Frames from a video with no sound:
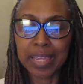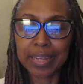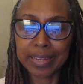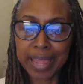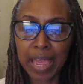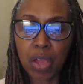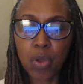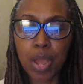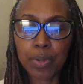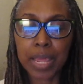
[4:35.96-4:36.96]
Now,
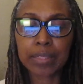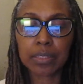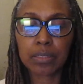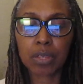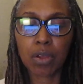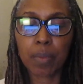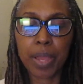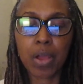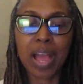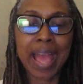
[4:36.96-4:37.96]
I would like to talk
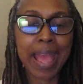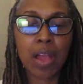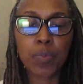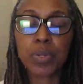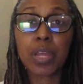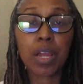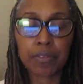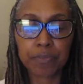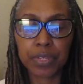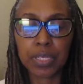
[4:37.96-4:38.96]
about how
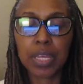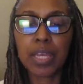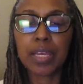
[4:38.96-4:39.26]
pornography